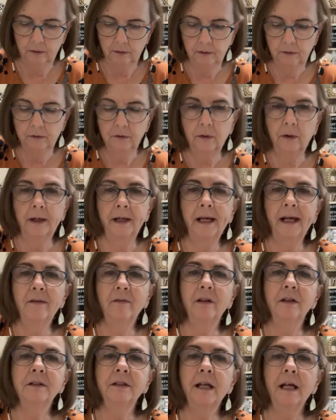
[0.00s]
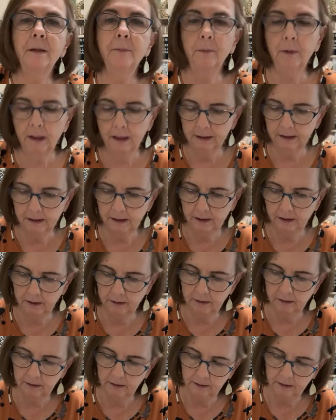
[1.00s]
So I have the tape on
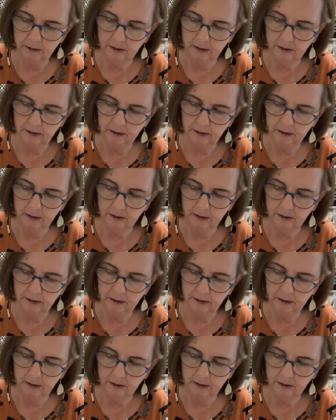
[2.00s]
here.